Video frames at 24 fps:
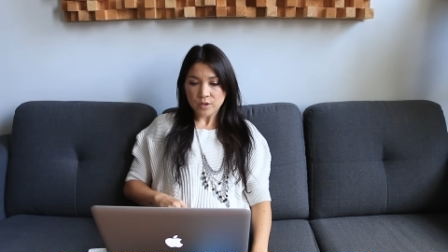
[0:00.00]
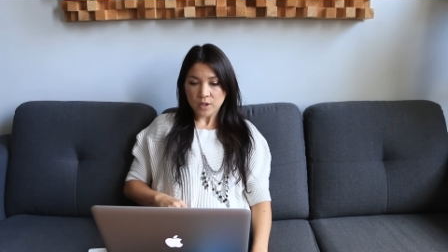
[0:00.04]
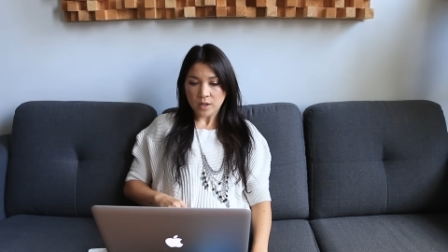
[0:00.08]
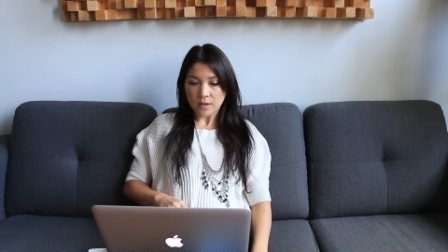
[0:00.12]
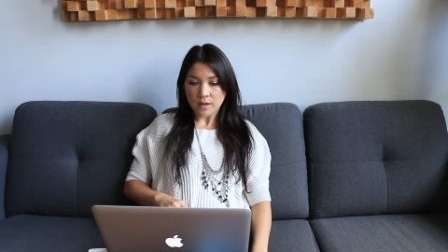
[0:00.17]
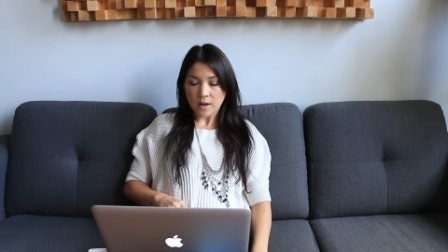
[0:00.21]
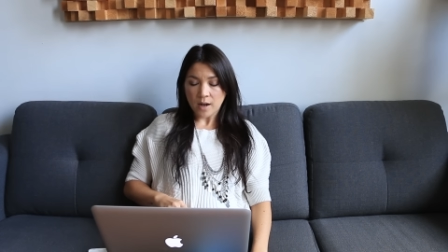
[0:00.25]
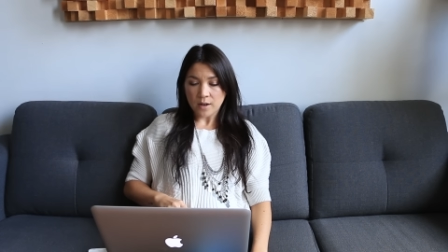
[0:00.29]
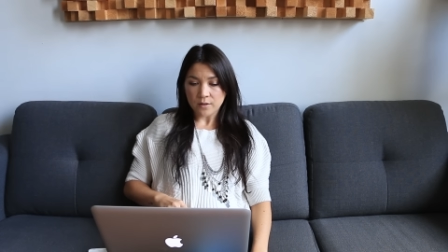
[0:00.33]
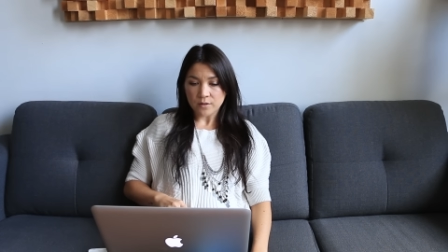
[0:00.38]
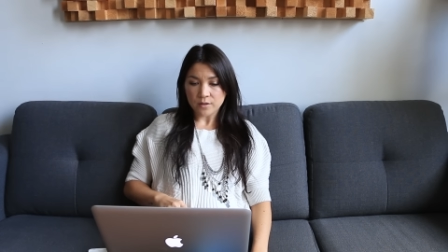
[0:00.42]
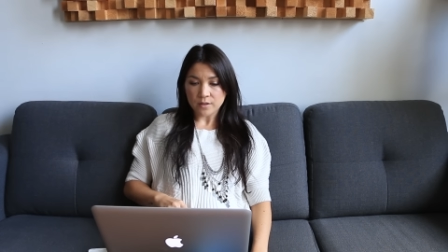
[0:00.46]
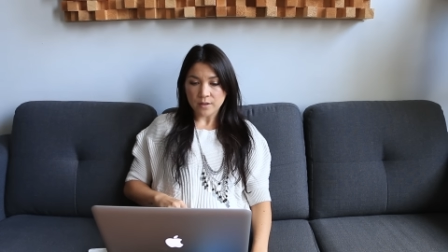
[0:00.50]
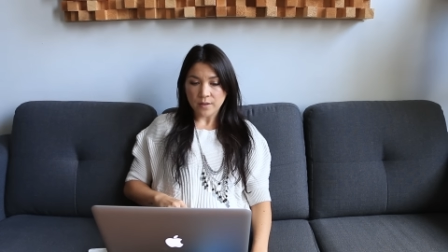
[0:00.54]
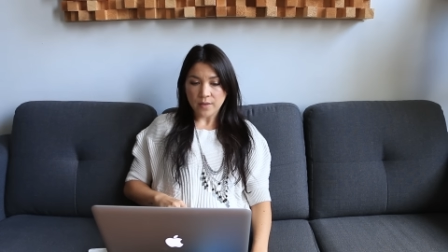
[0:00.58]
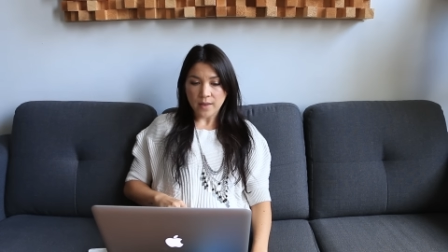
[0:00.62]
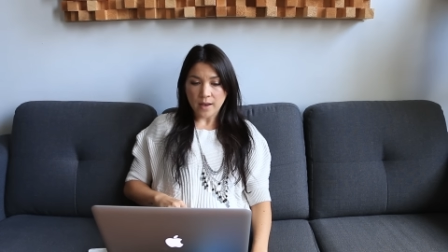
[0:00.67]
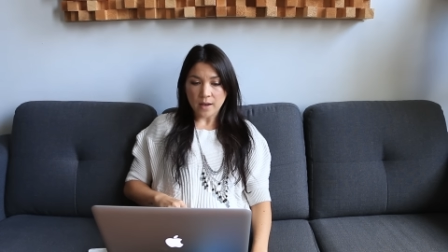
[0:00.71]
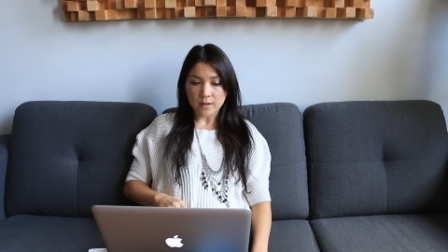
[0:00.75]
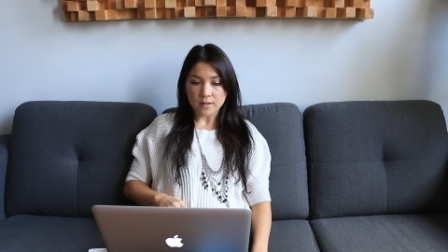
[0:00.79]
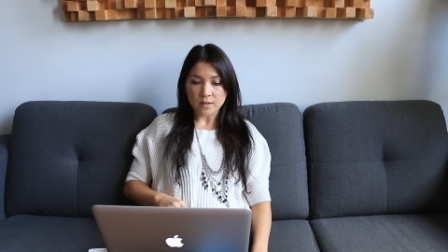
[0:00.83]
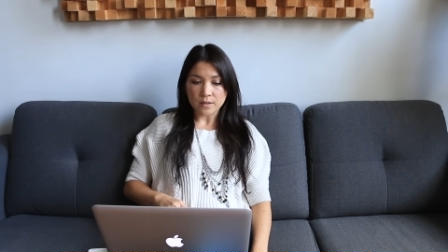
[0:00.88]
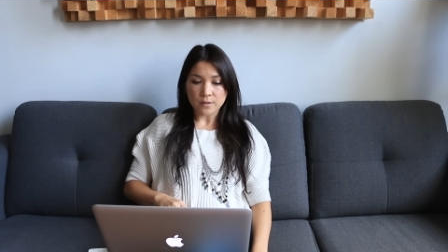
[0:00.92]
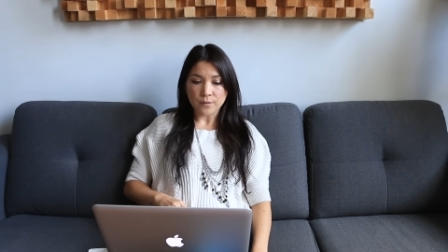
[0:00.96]
She had hundreds of
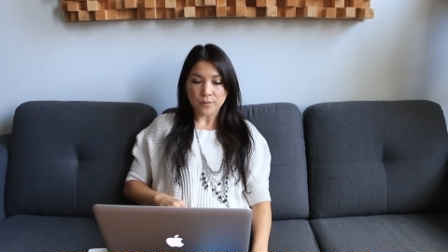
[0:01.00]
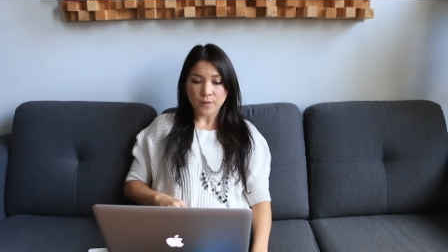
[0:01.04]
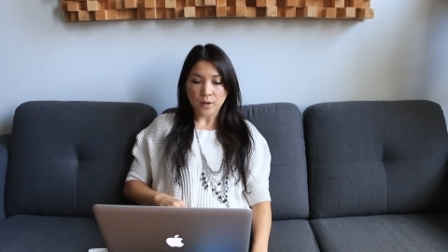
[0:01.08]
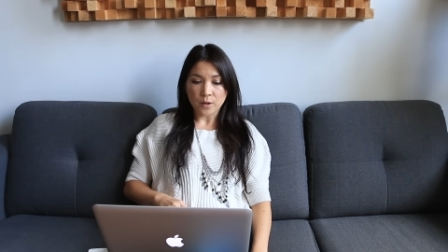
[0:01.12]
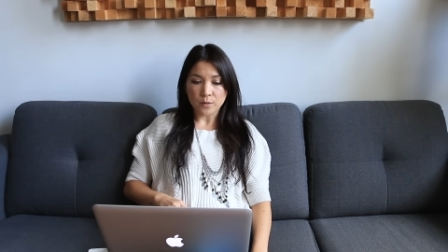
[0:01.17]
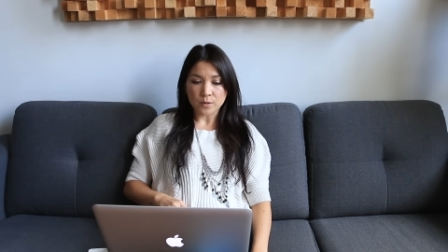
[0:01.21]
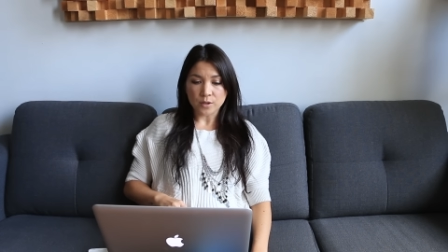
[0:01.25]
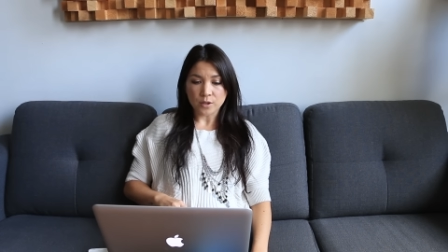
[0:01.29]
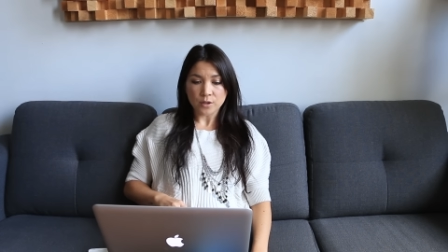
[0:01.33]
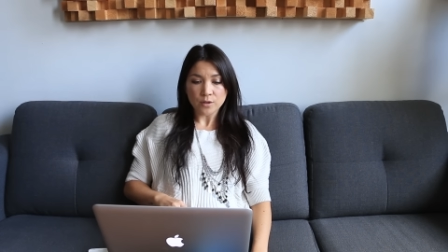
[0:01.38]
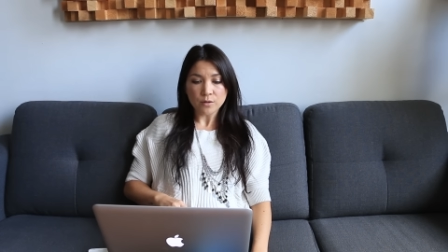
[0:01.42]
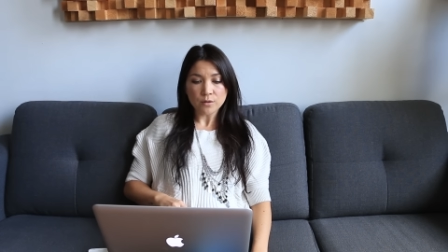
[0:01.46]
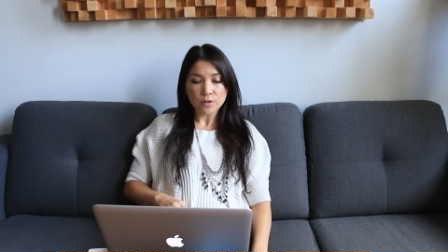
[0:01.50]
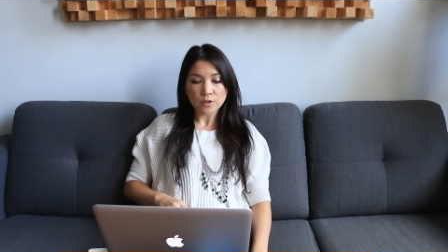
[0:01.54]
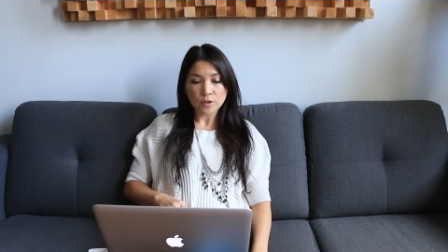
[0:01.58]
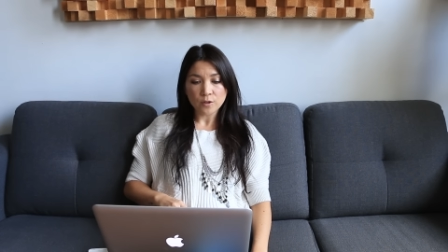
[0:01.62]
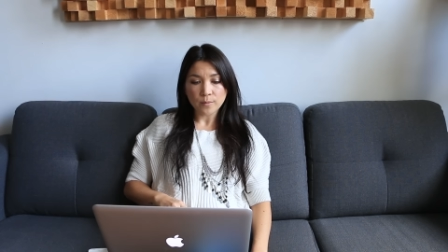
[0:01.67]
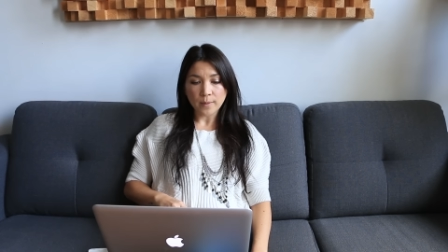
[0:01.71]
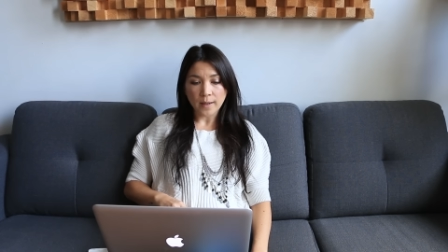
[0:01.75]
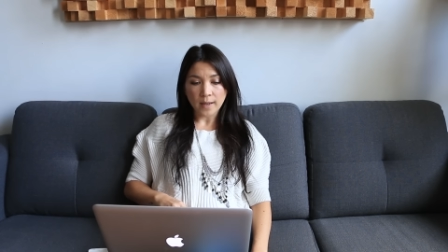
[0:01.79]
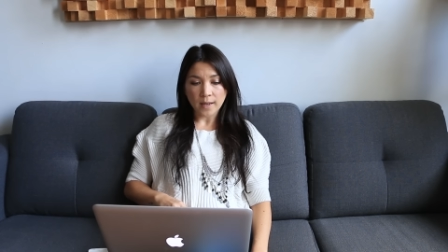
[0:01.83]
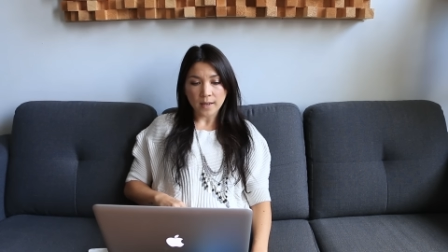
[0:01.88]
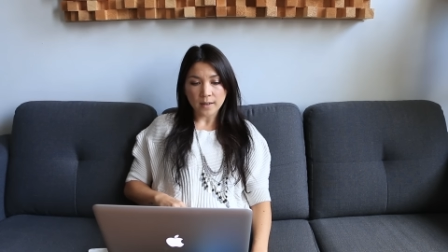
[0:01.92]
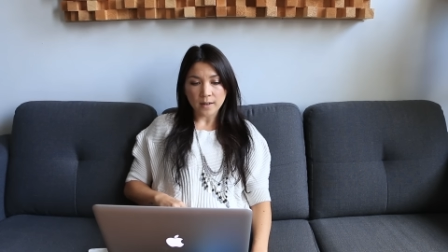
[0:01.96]
thousands of followers on
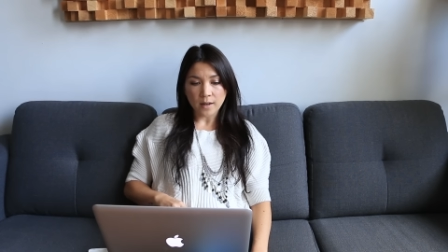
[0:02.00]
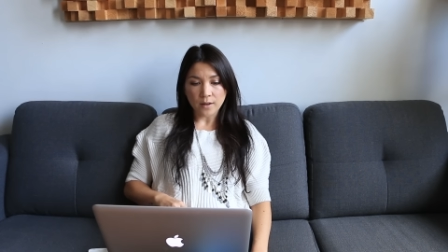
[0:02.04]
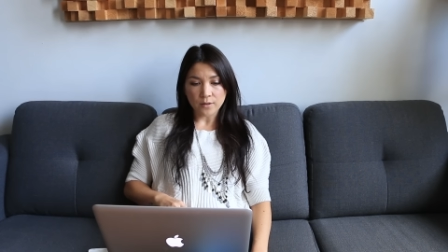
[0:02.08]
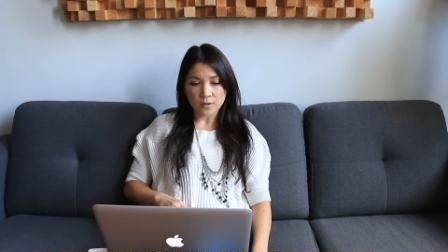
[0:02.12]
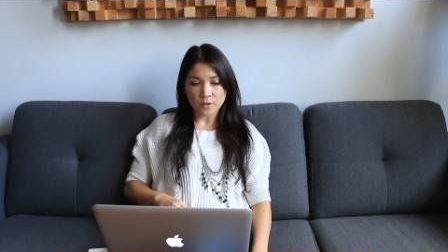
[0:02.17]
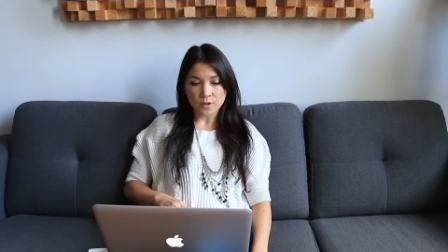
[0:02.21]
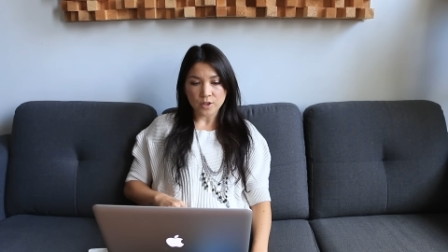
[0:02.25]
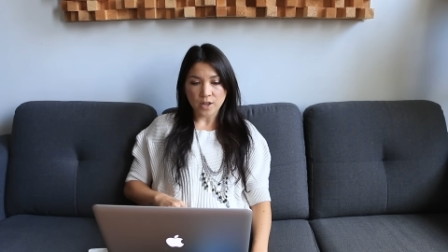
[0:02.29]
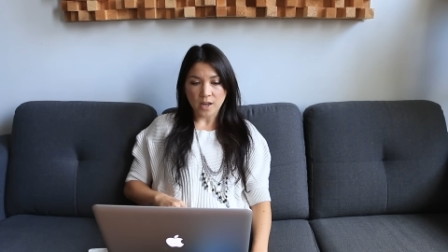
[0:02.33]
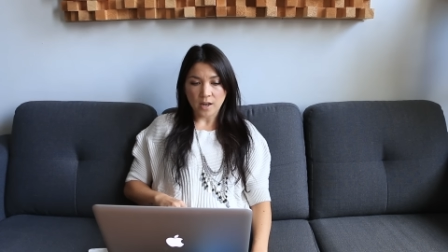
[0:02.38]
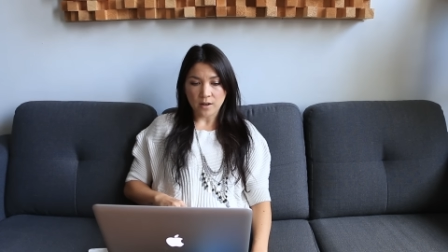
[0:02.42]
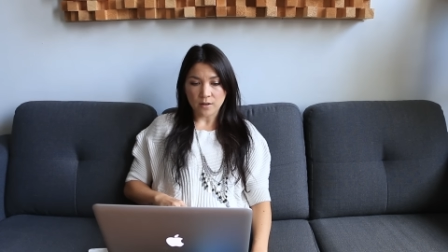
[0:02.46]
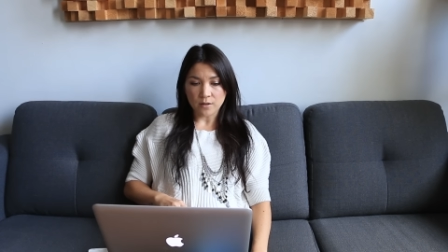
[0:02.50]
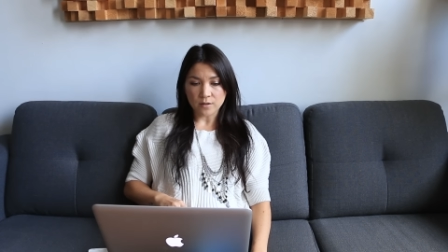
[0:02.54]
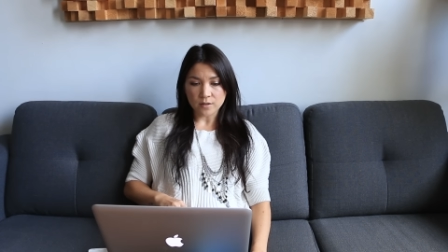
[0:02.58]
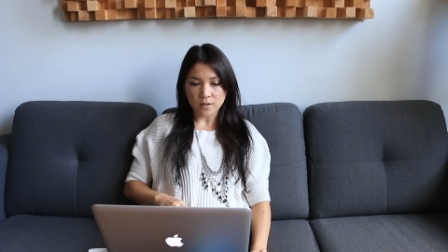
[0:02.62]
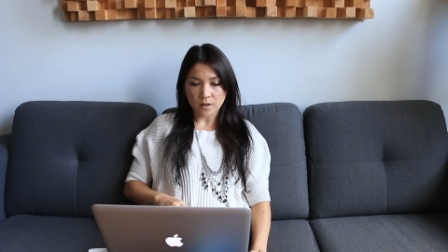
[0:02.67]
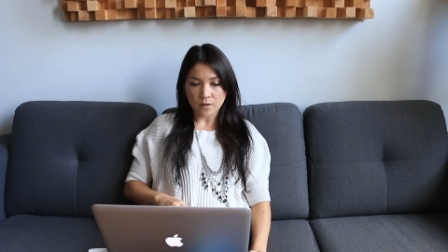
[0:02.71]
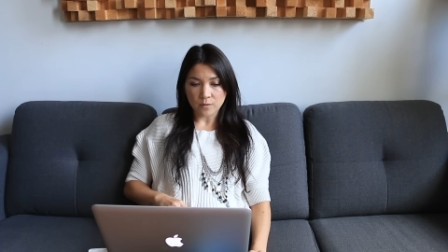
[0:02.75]
YouTube and other channels.